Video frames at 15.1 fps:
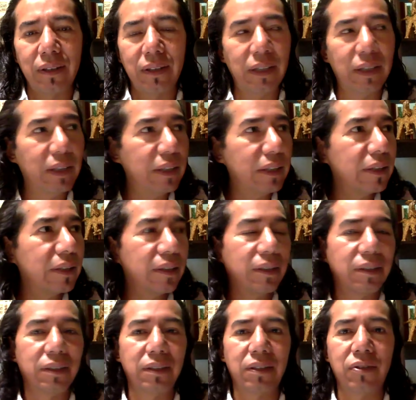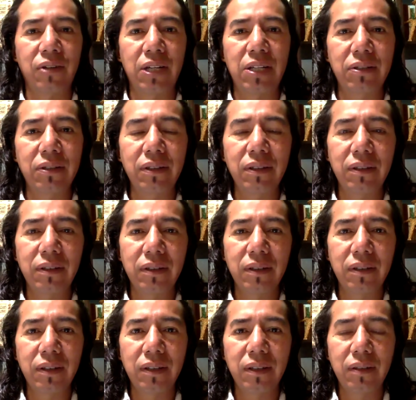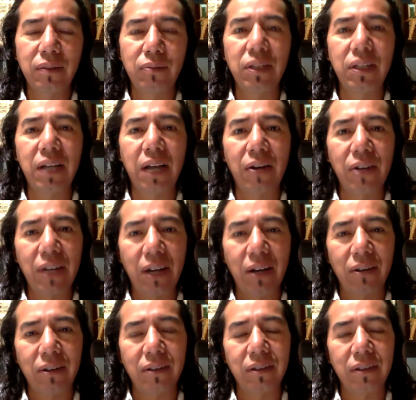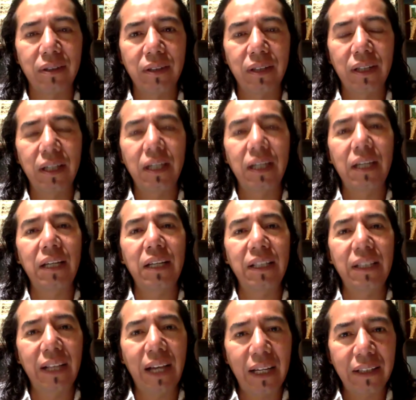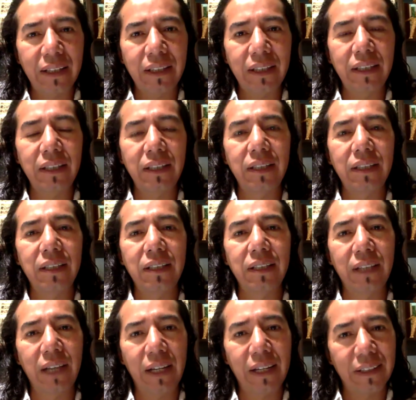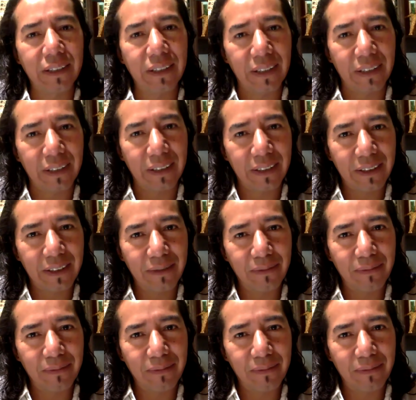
in this region we carry out in nineteen ninety-six.